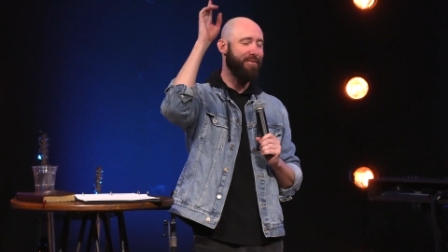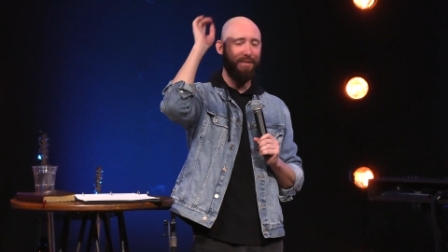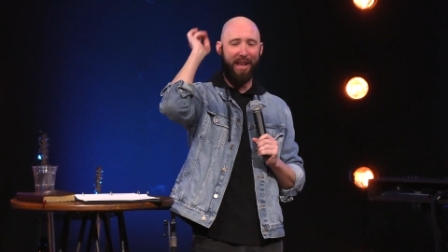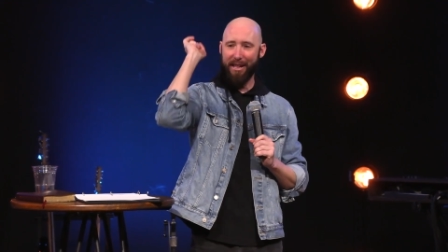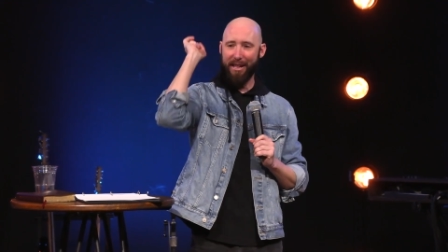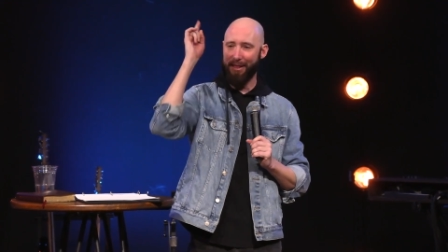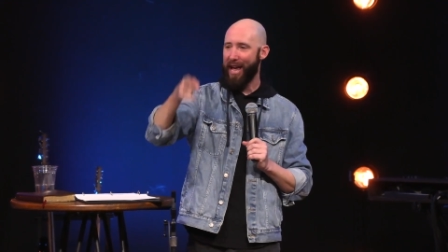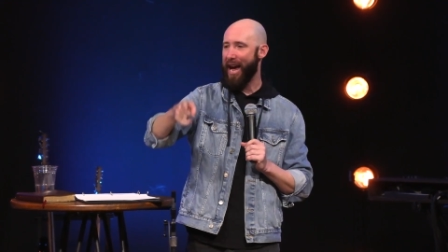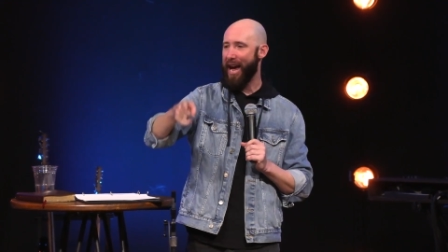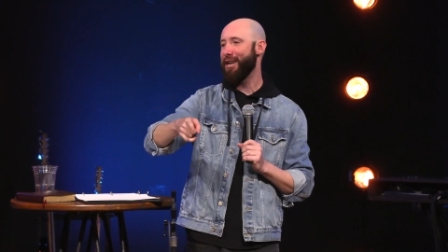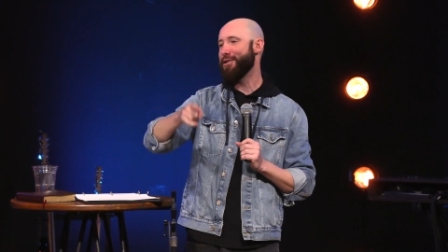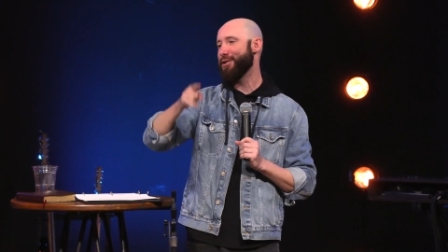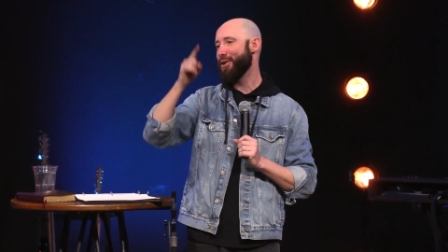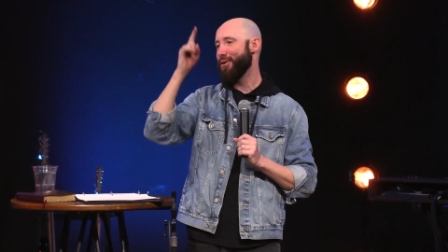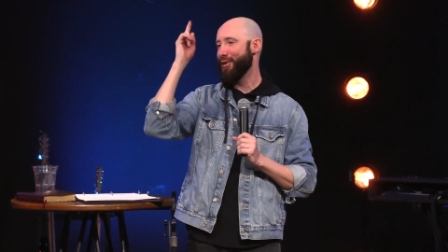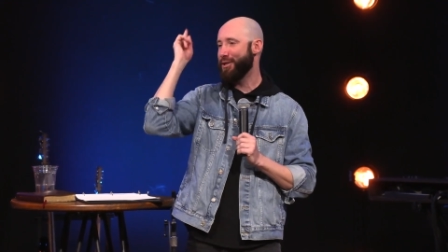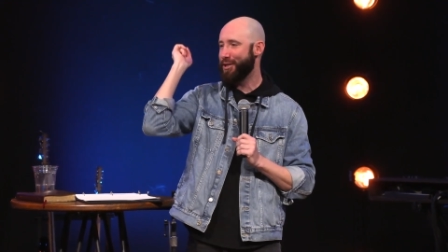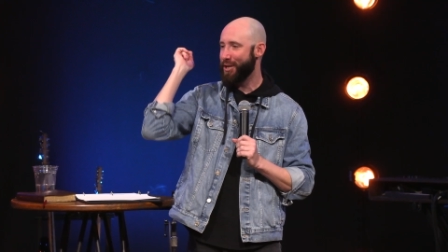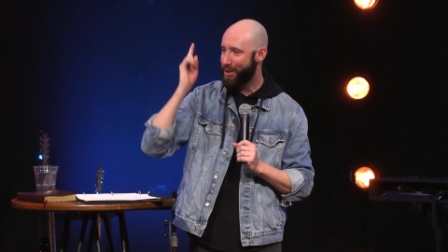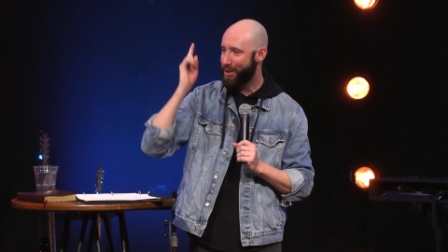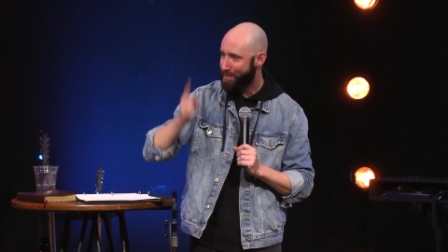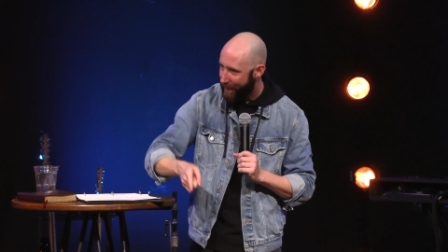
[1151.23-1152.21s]
that
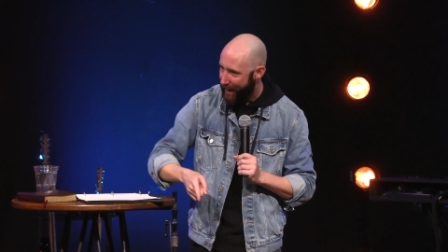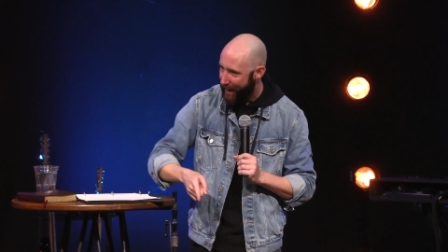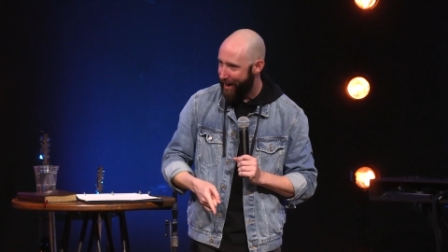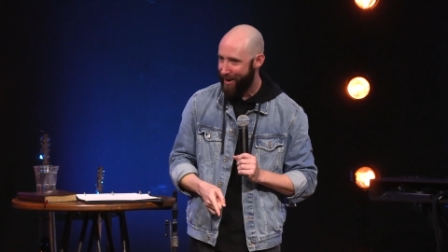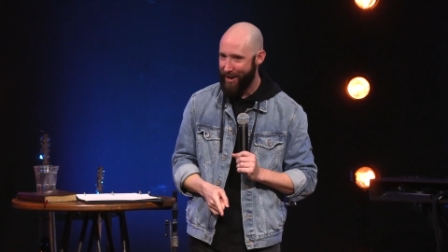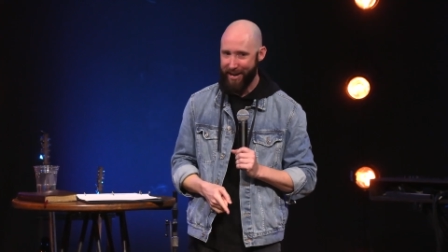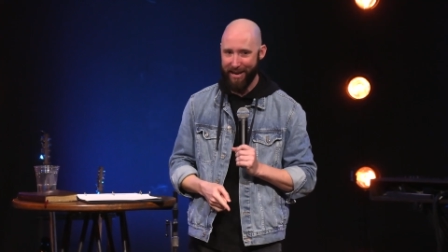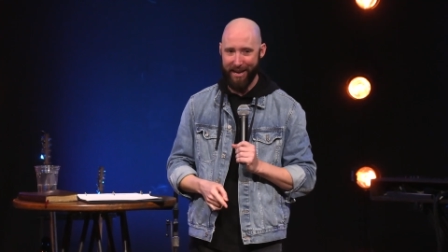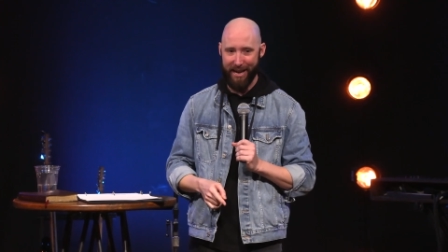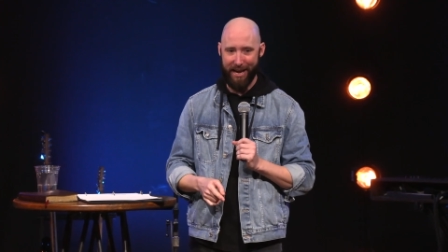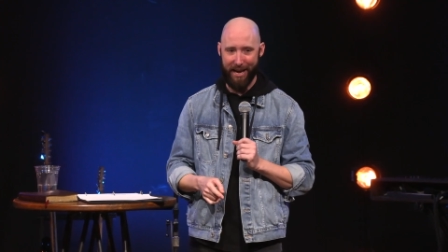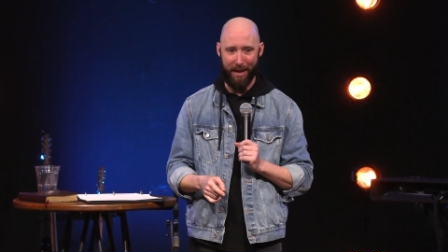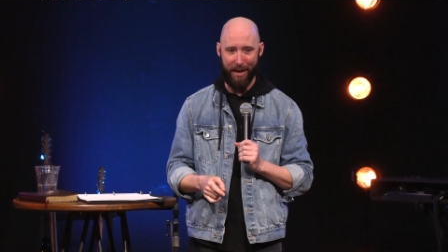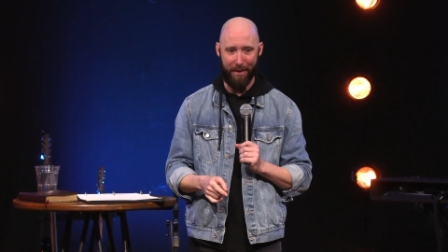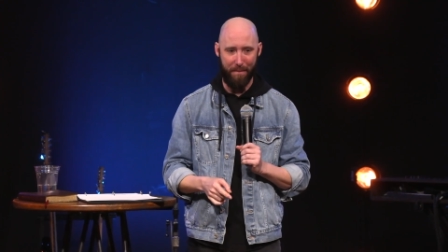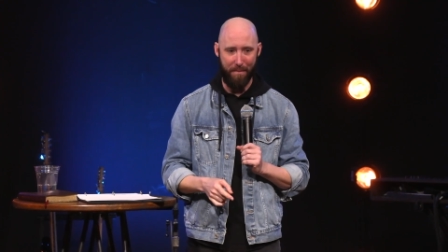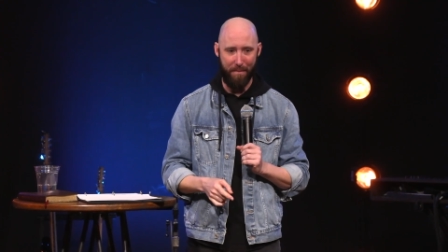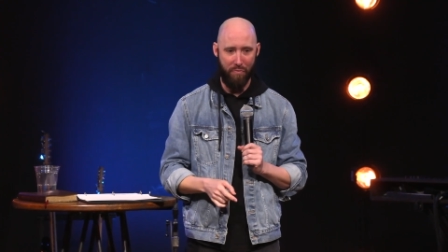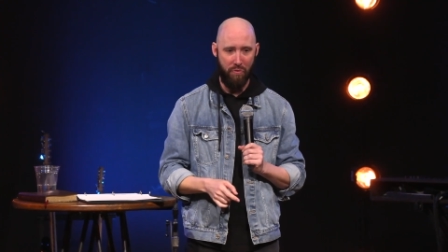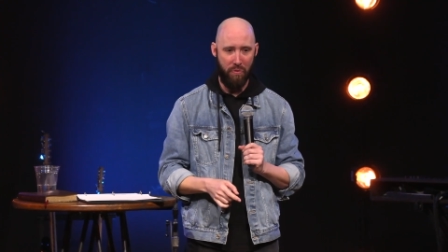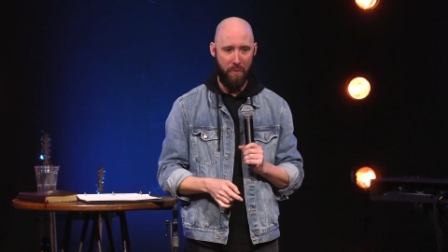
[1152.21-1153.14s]
Lazarus is buried in.